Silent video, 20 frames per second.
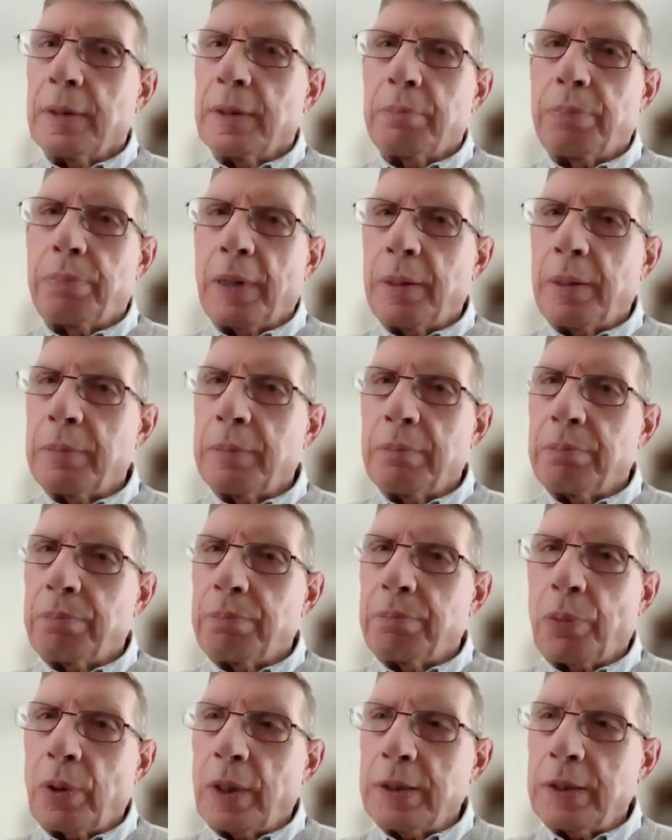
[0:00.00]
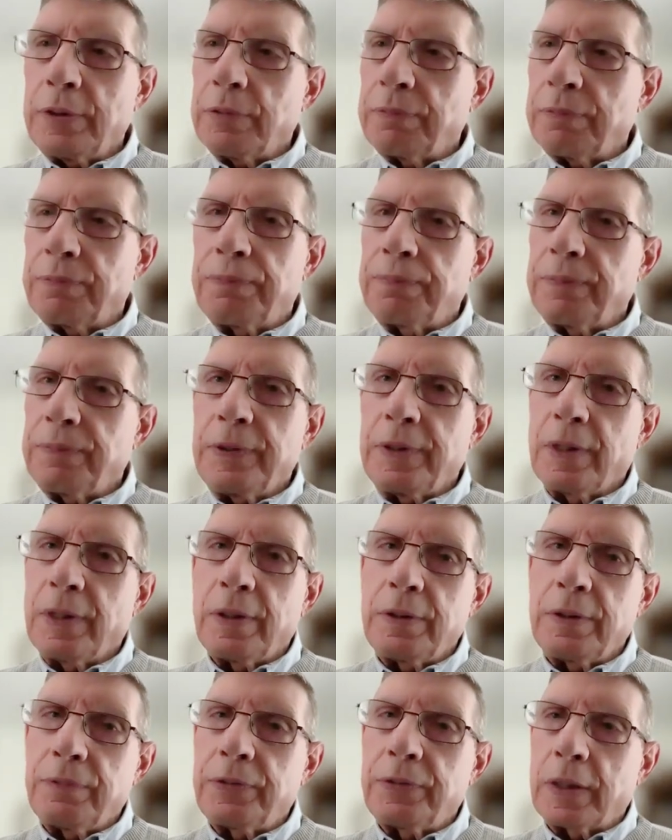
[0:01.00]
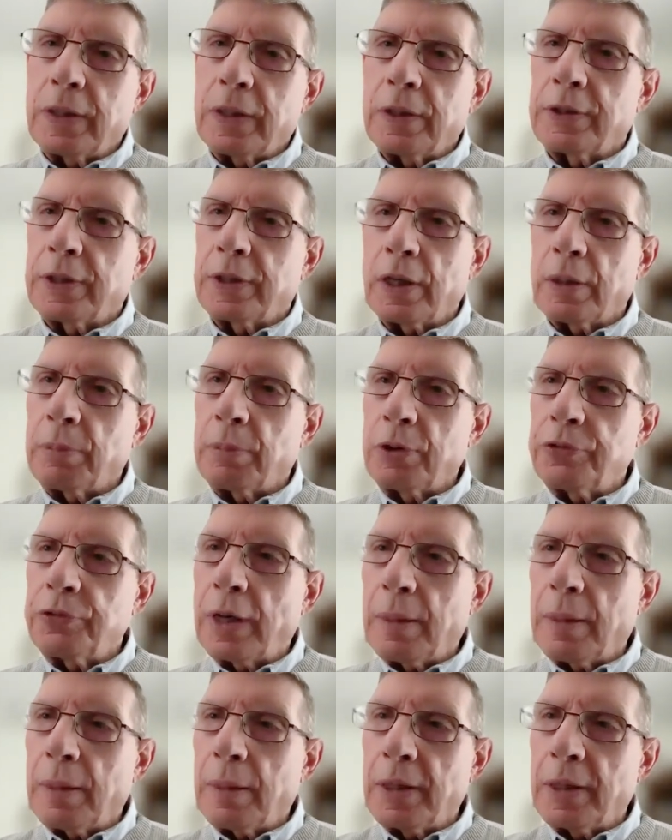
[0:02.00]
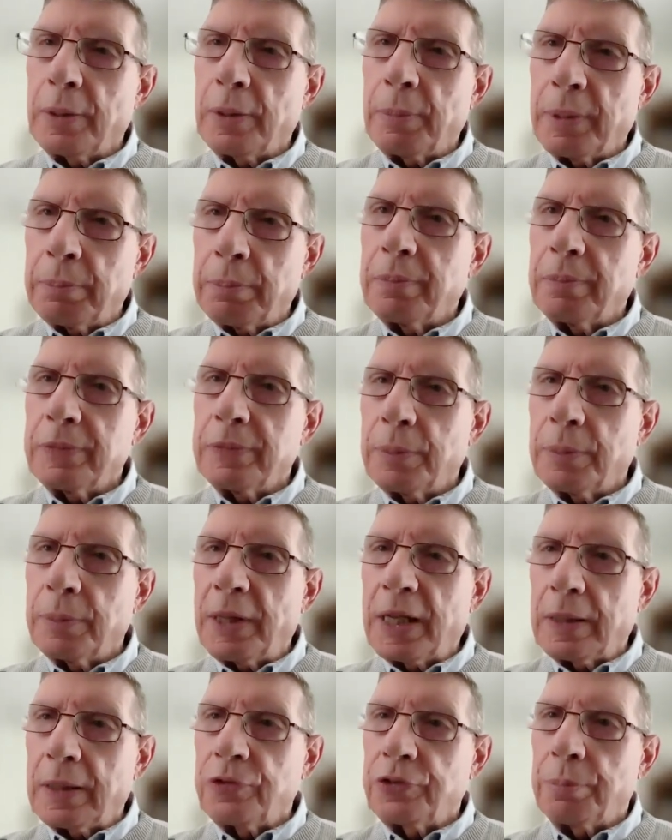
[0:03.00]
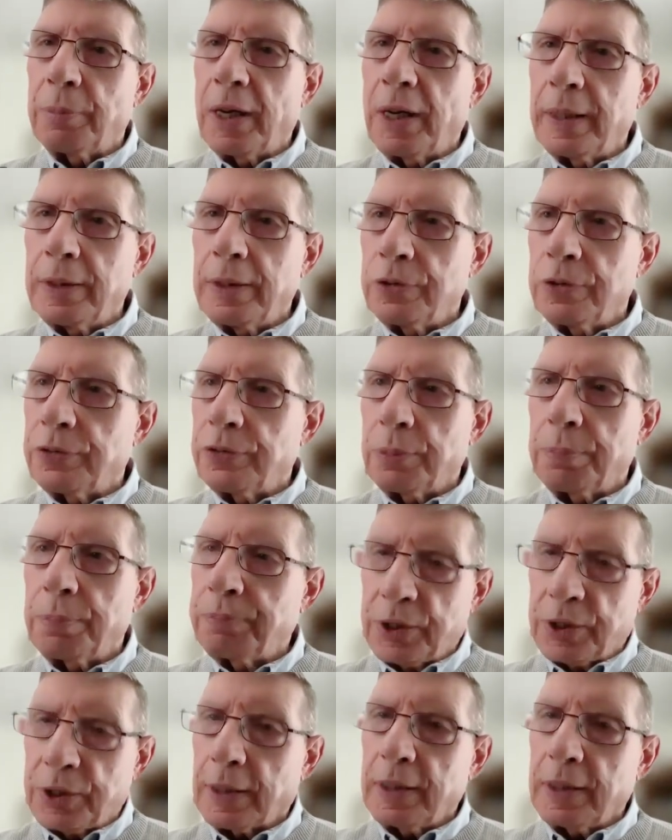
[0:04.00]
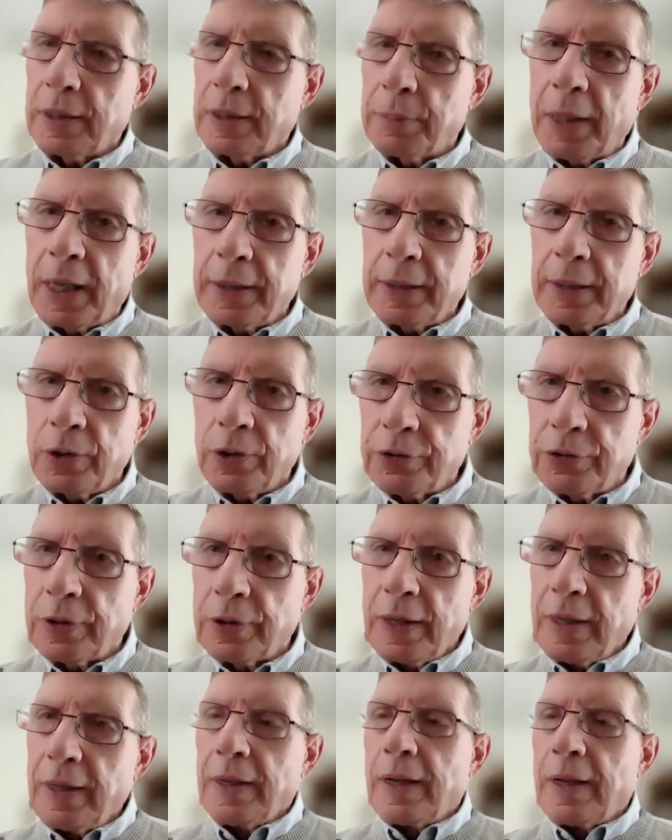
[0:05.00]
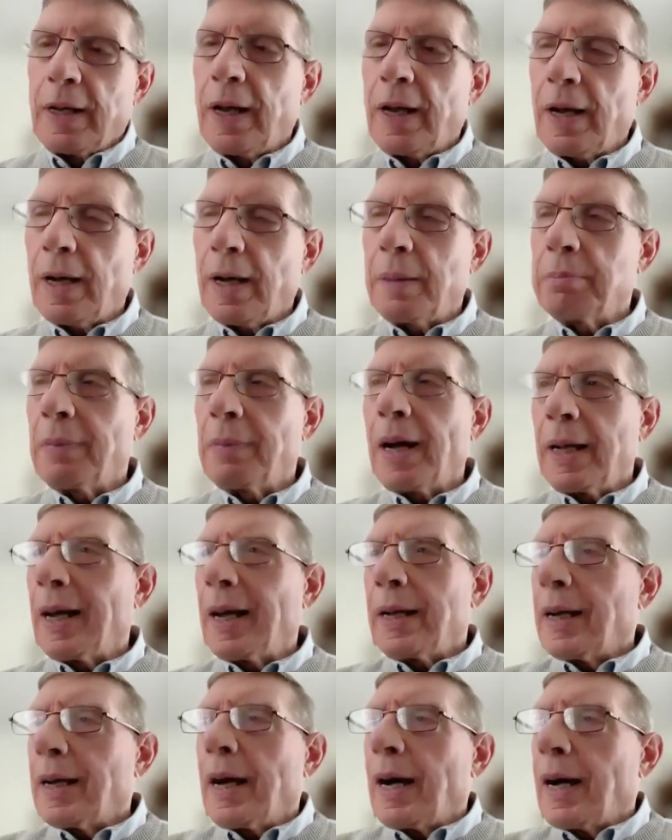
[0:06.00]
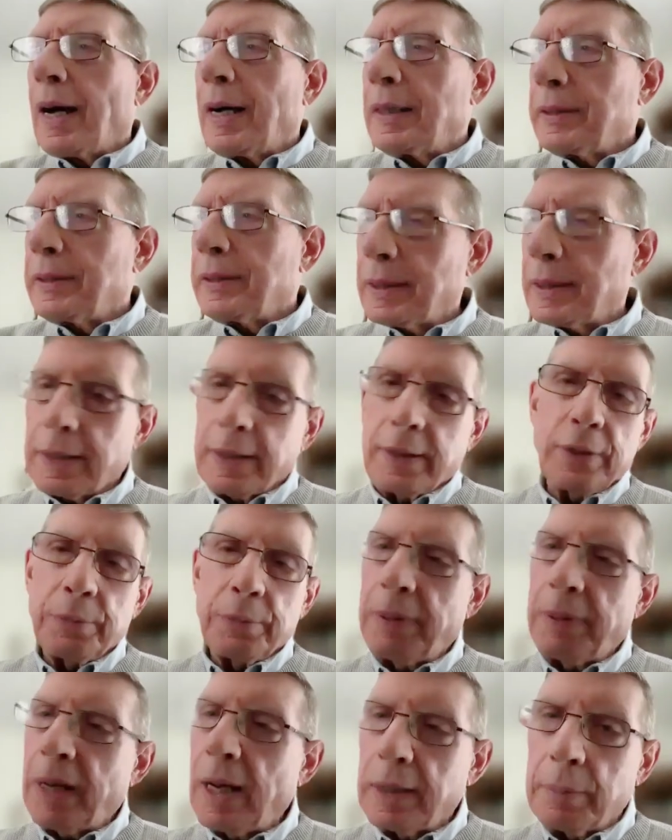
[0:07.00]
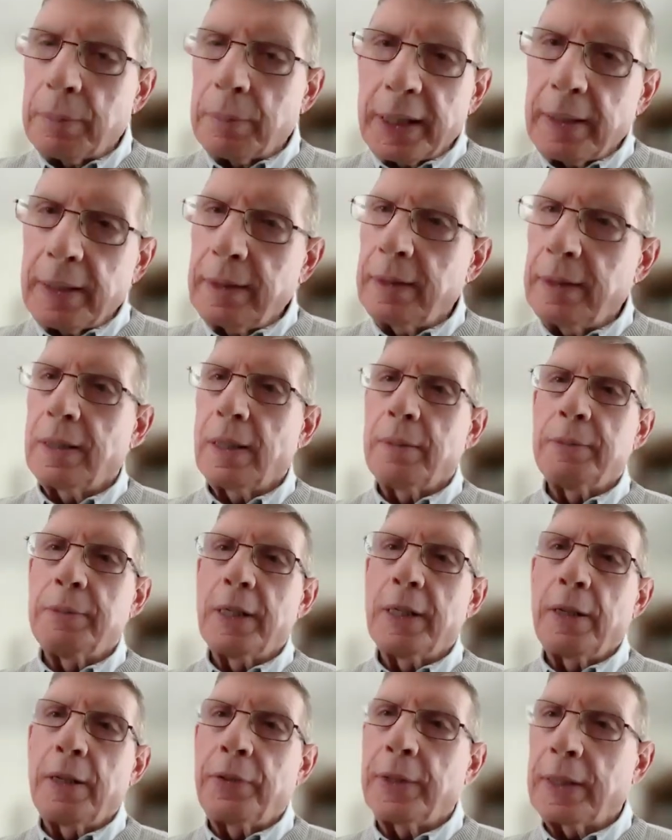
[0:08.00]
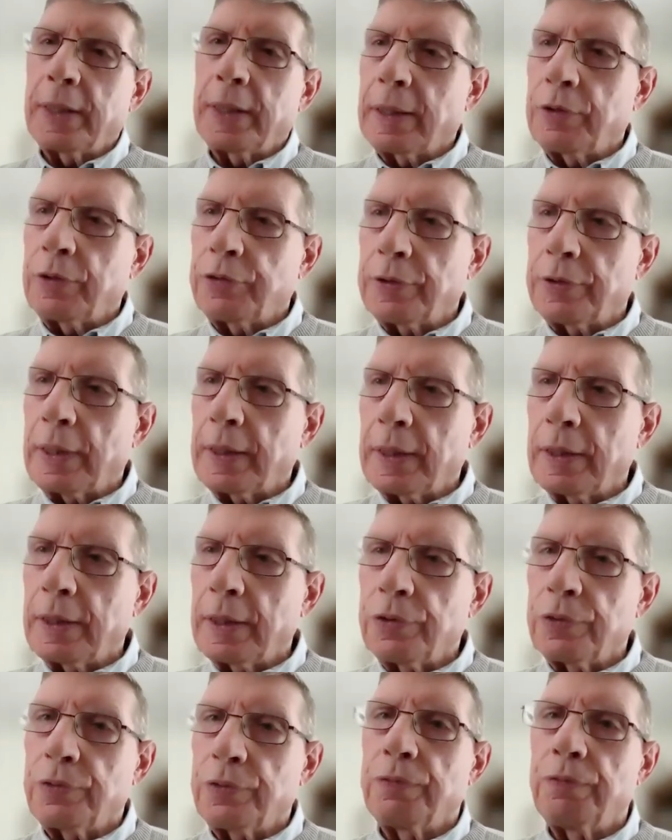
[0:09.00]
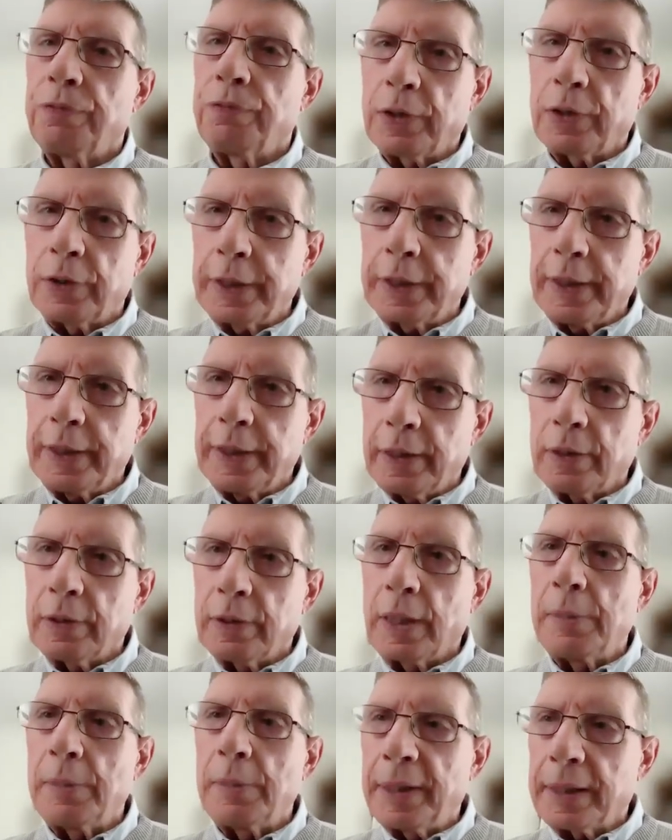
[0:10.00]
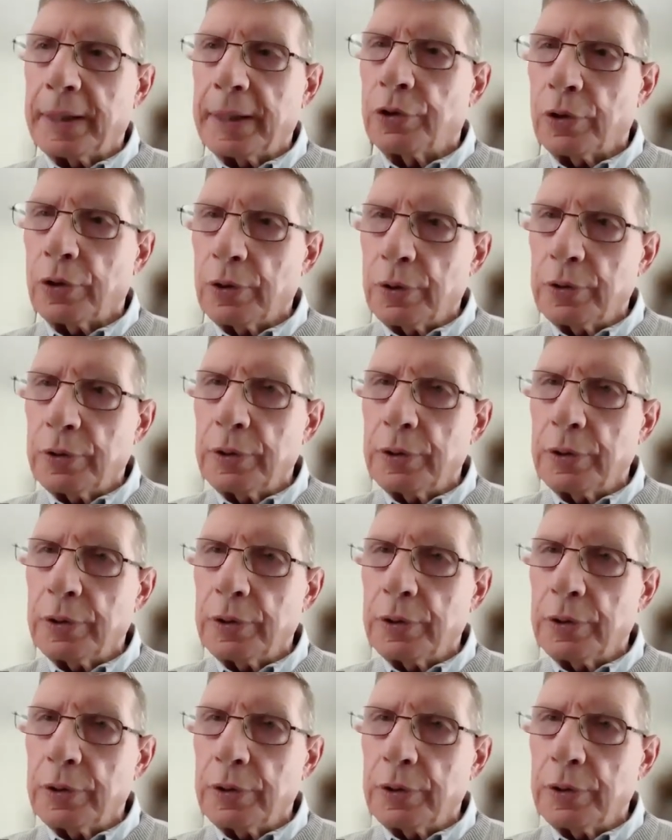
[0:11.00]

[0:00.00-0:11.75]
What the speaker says: but boy, you've done a terrible job on the metals and miners, or particularly the miners. I think you're bottoming. I mean, I think this thing is very near a big turn.